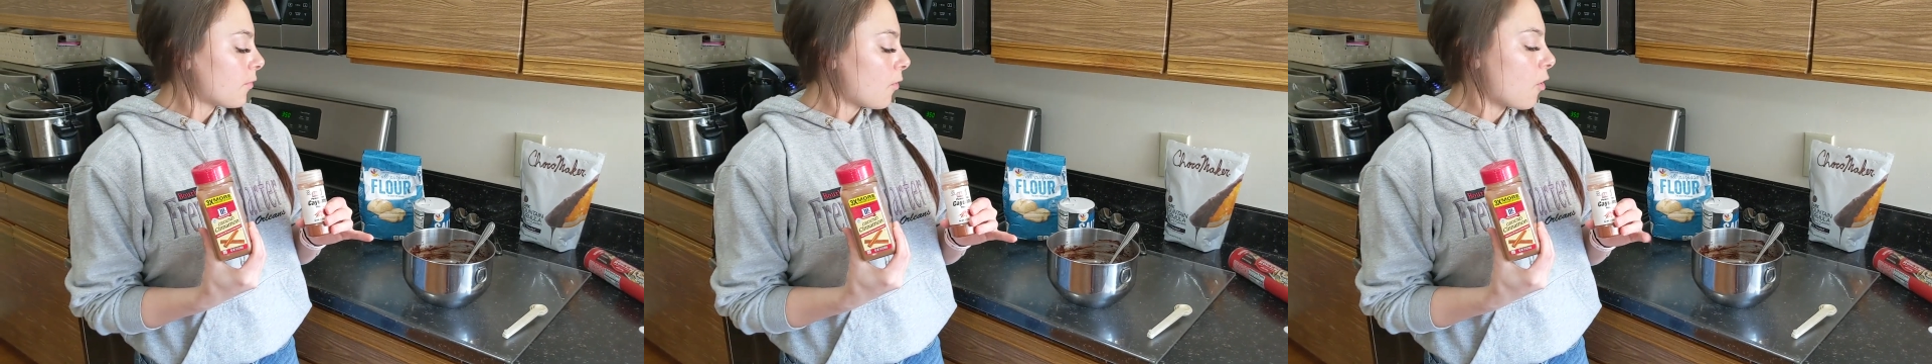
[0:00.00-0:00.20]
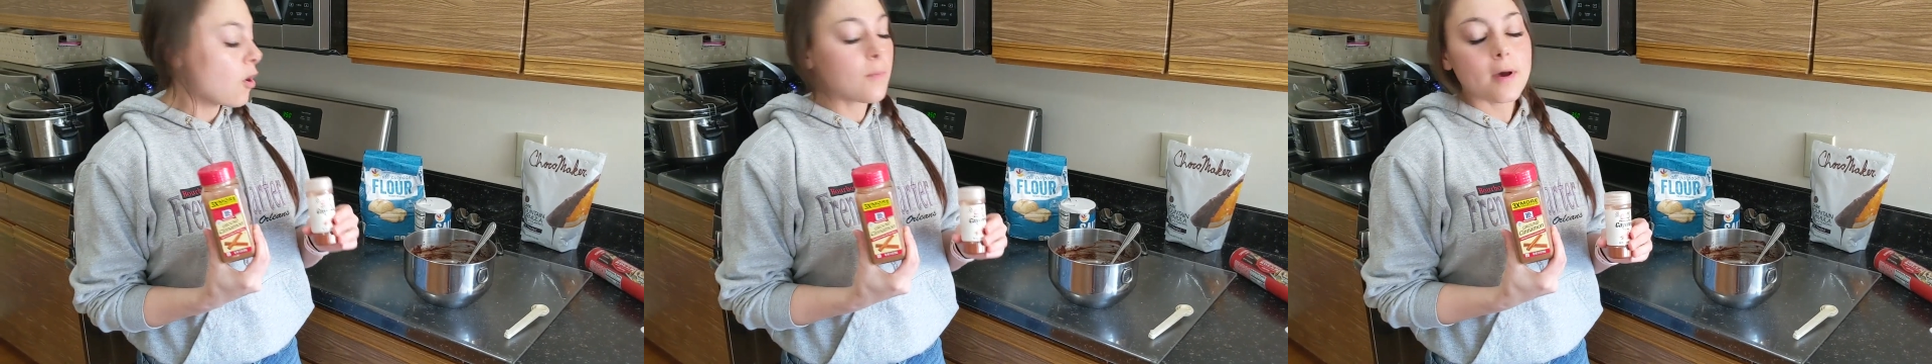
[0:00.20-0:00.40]

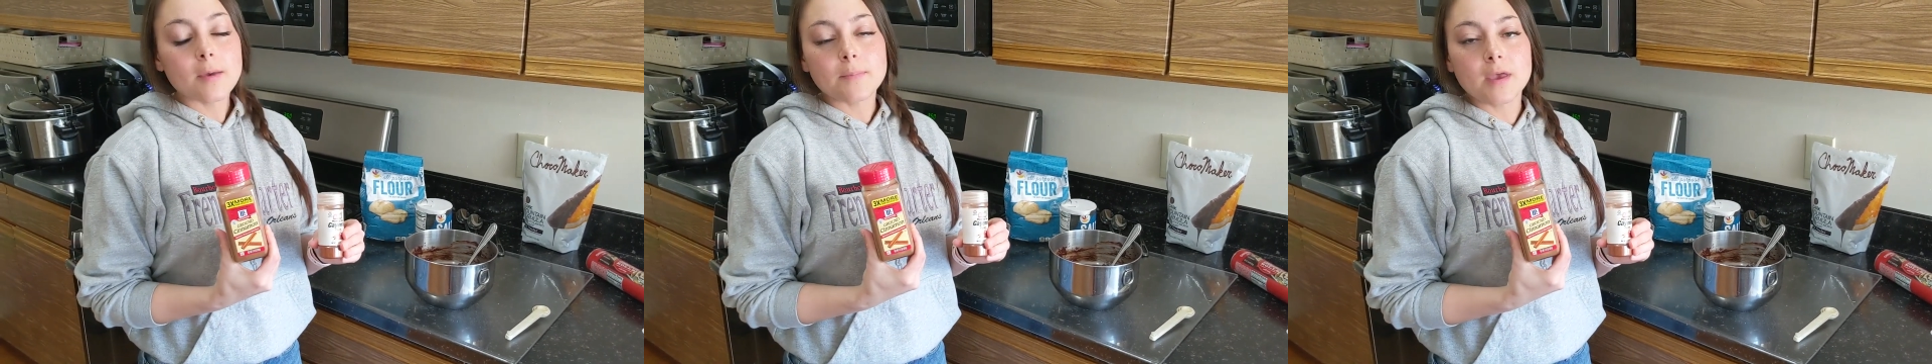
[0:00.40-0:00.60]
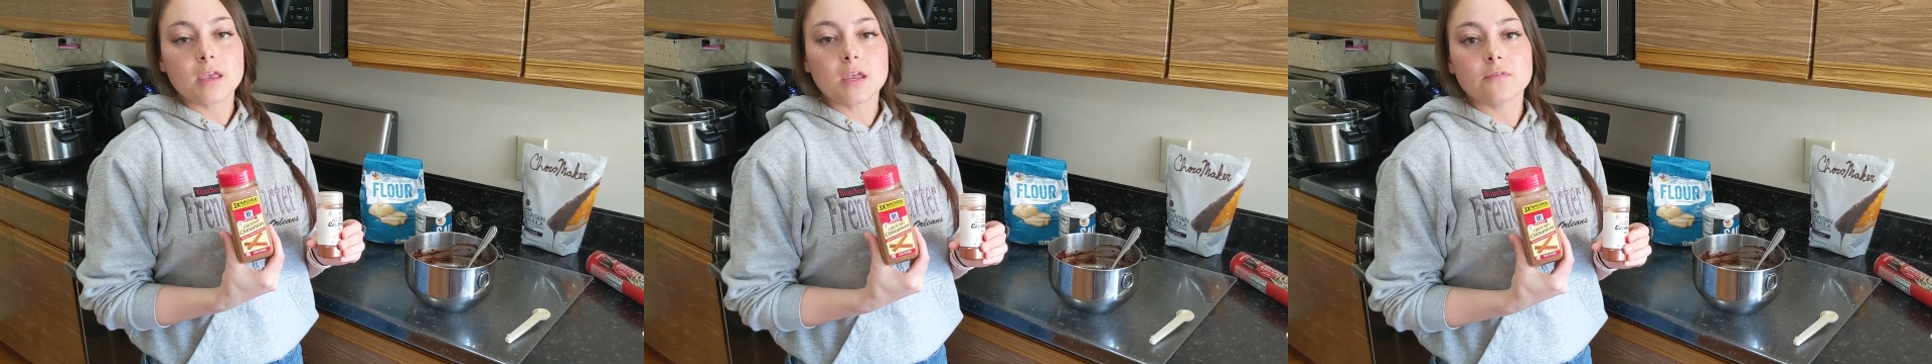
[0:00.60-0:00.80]
All my
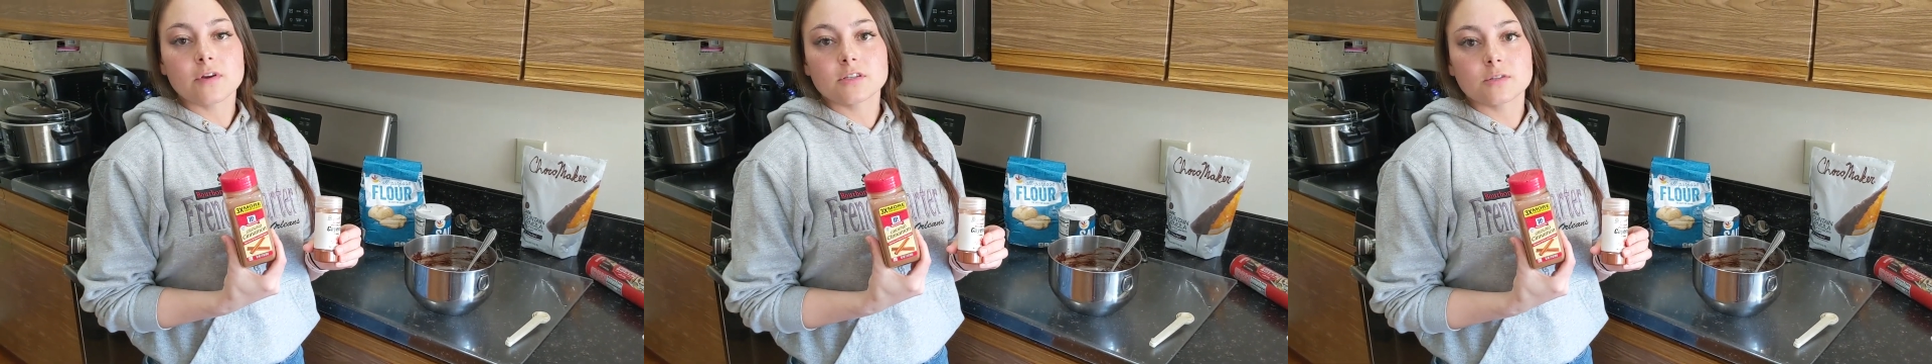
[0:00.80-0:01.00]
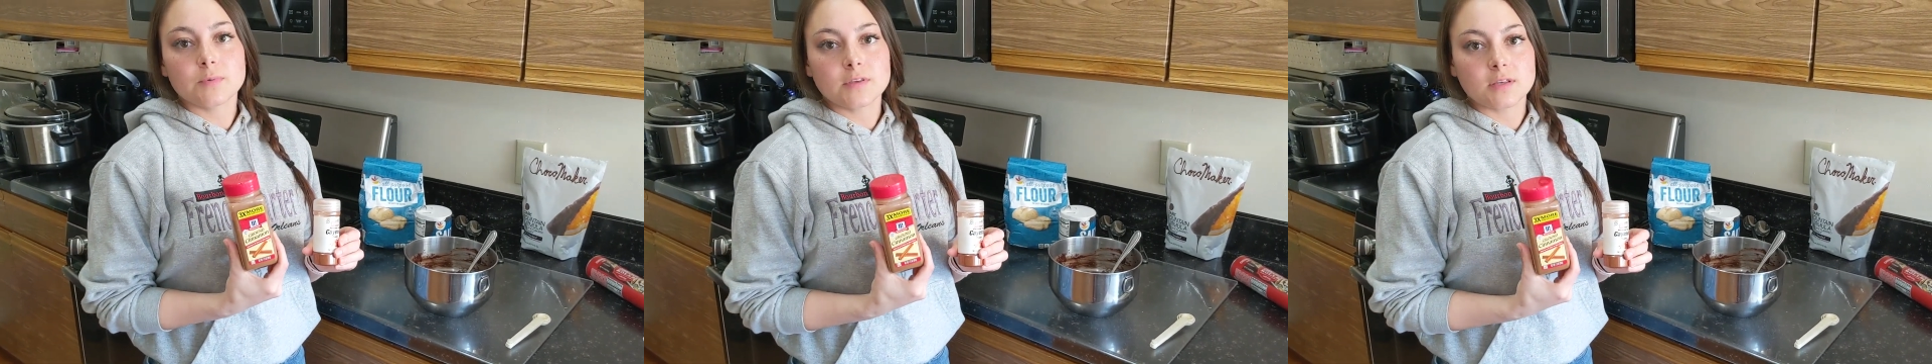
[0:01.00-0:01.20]
baking
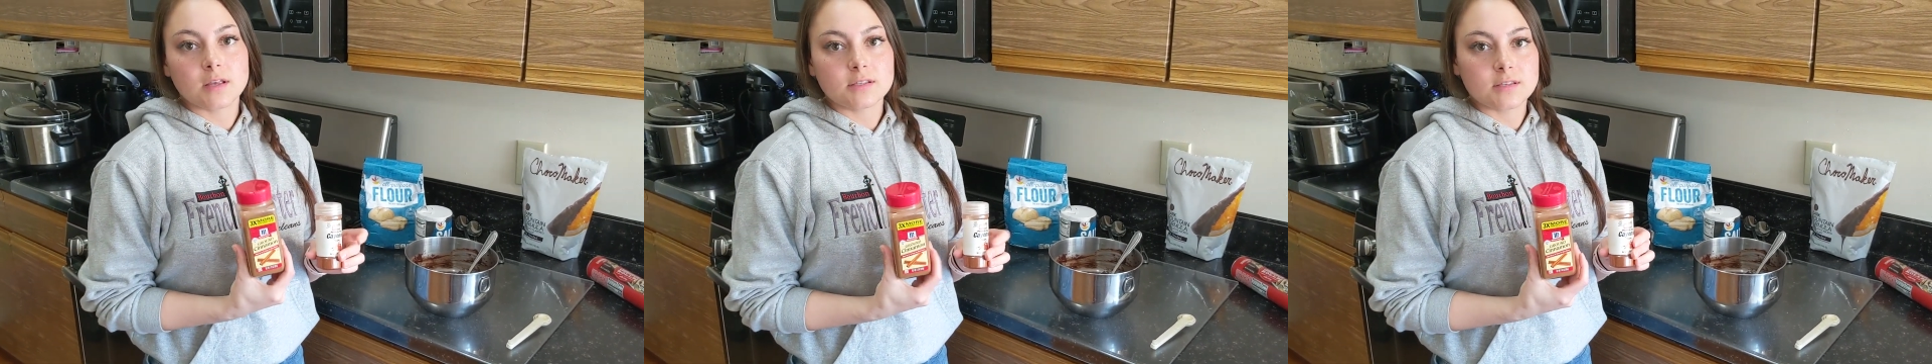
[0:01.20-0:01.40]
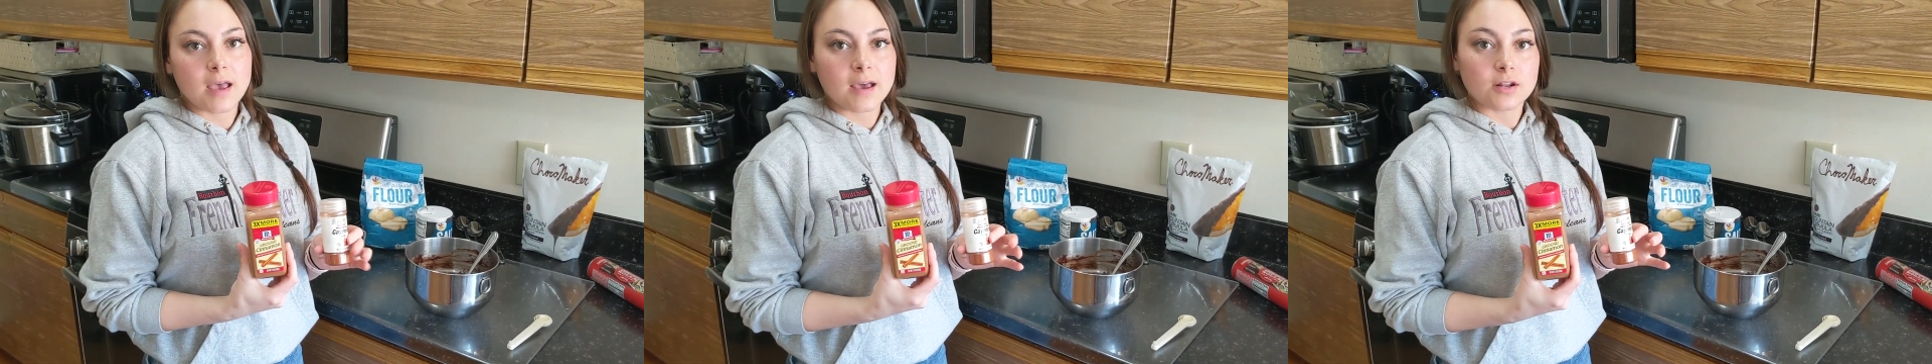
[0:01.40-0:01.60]
recipes, I
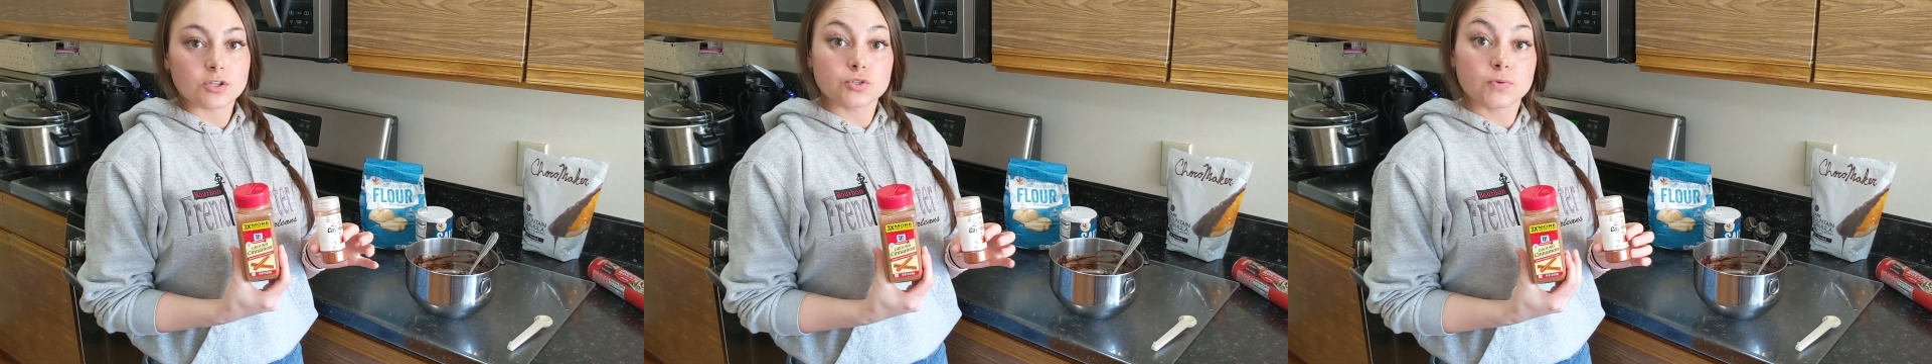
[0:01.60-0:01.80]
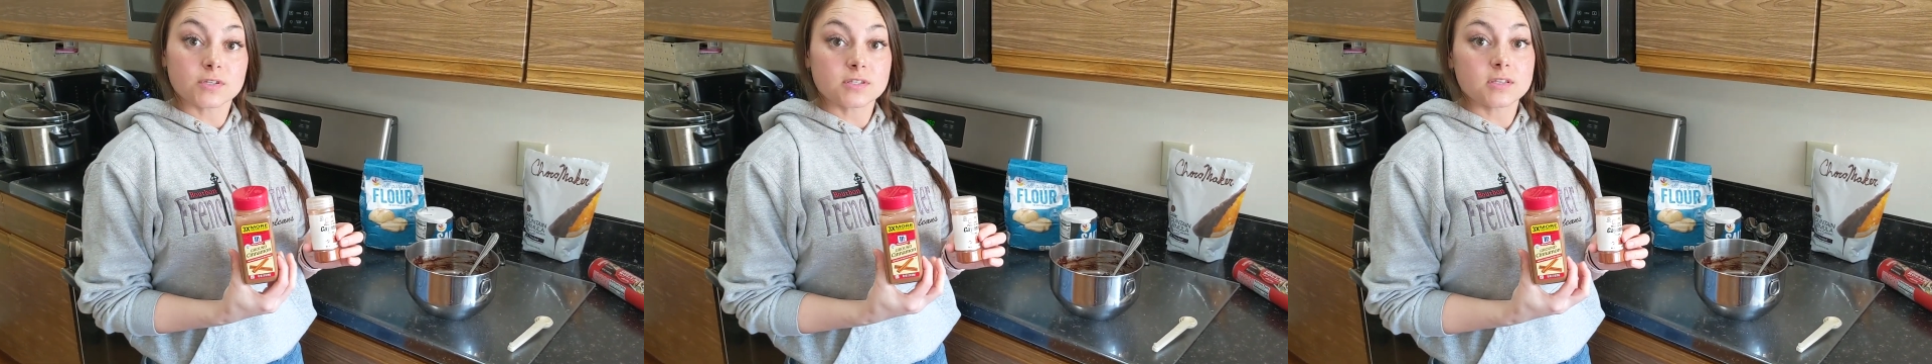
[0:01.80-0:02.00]
like to add a
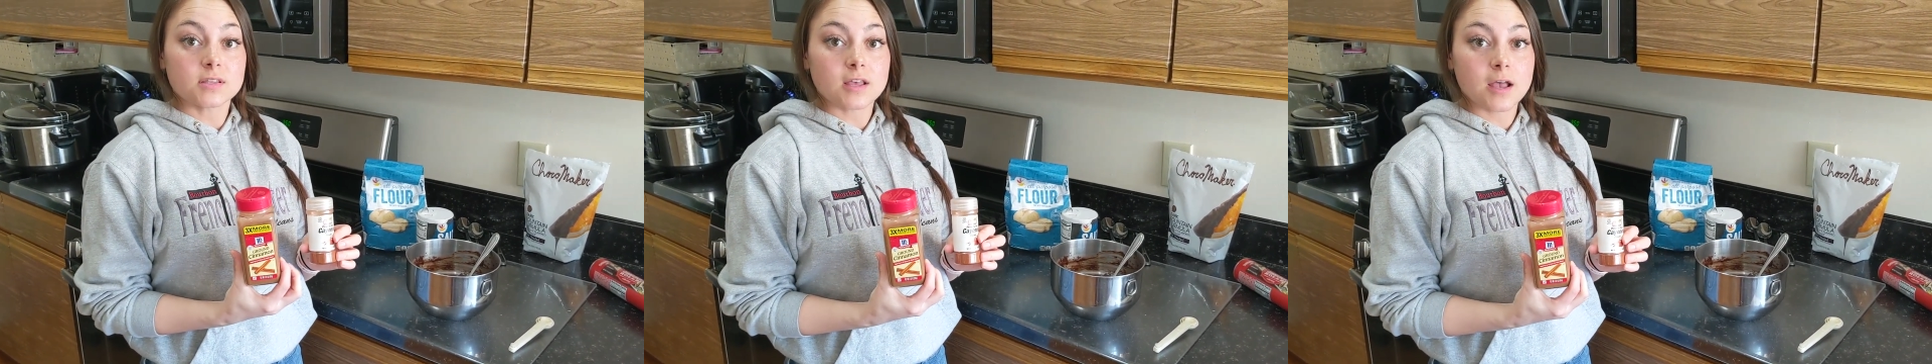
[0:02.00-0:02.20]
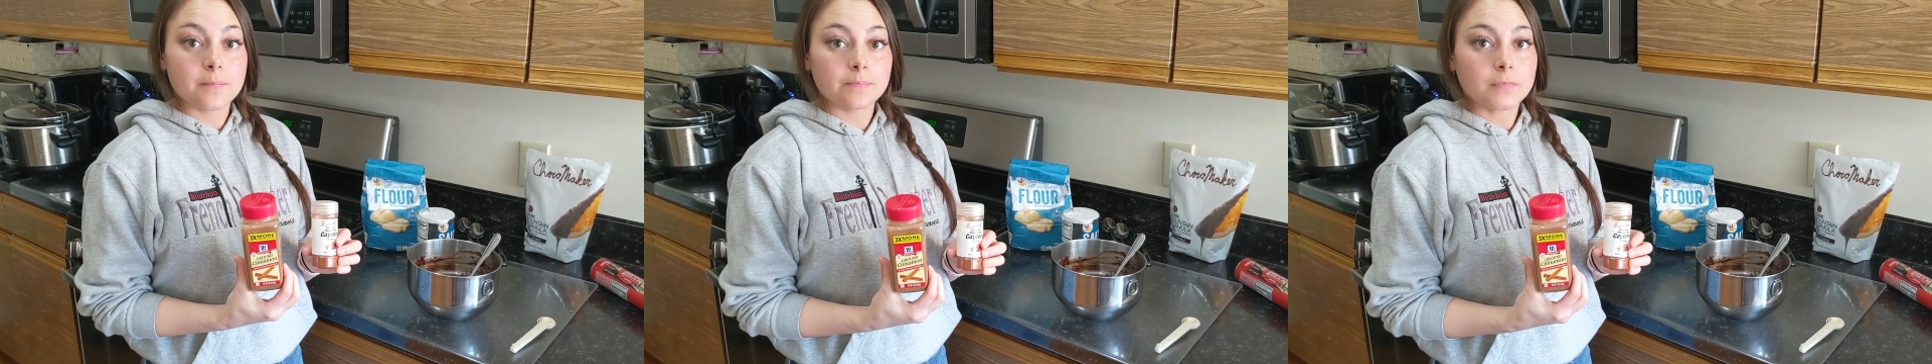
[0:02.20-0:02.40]
twist to
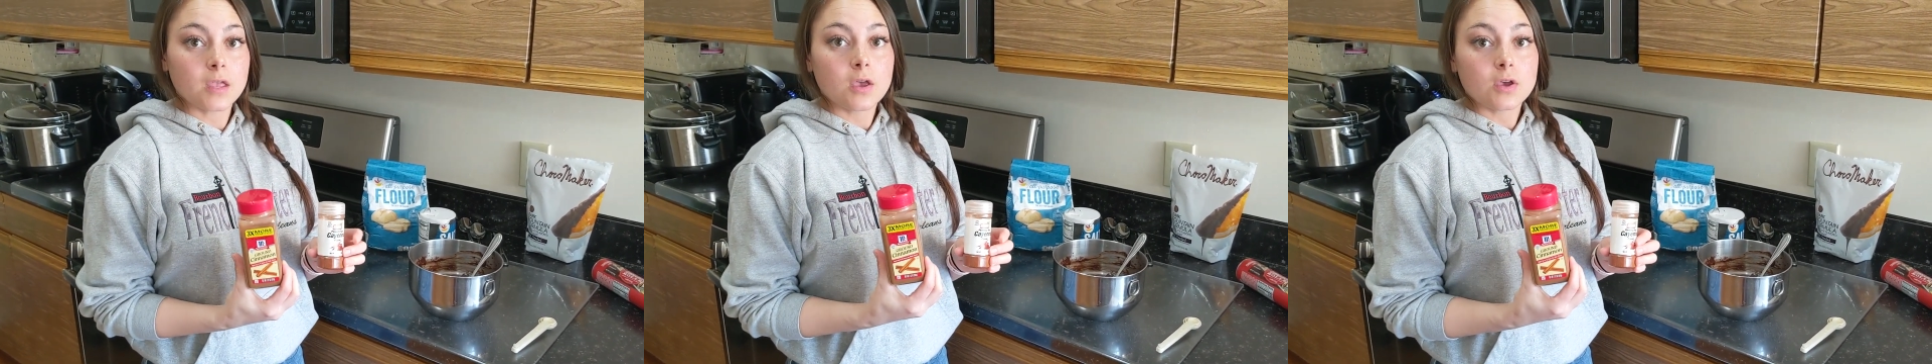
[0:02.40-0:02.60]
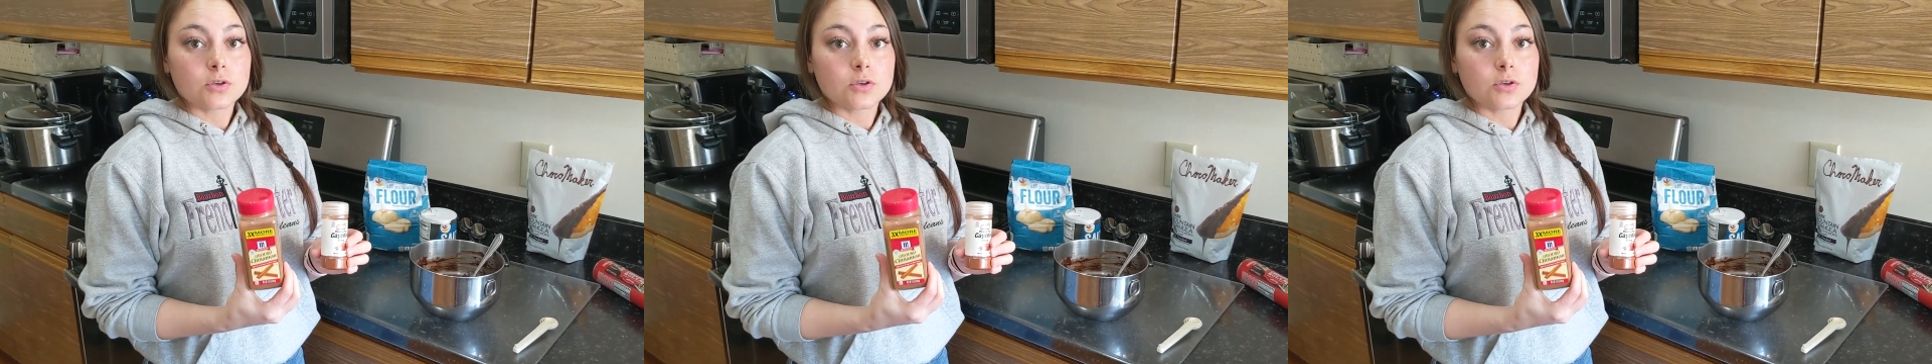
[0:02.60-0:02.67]
them.